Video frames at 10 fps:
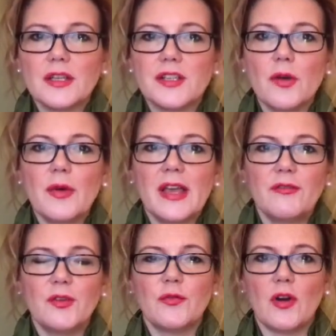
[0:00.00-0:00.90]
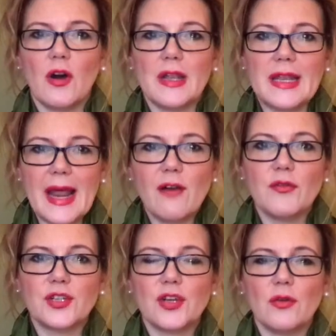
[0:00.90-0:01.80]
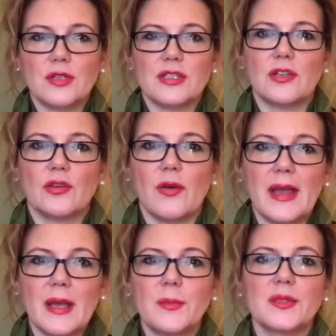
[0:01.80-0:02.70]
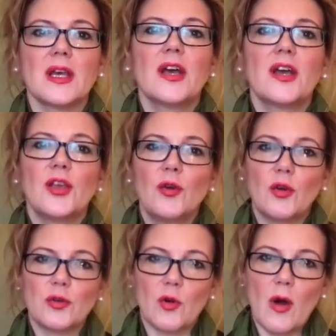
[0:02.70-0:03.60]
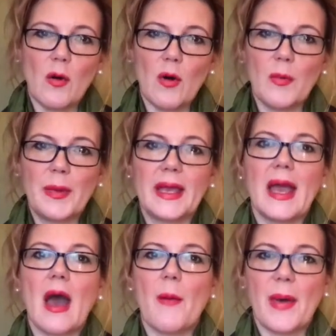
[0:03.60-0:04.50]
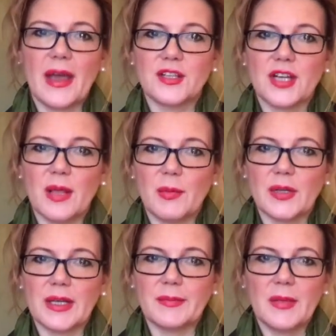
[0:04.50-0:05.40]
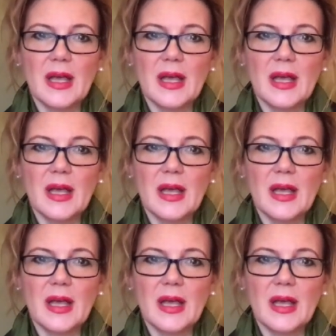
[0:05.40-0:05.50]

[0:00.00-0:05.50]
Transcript: So if you've got narrower shoulders than your hips, you could quite well be a pear-shaped body.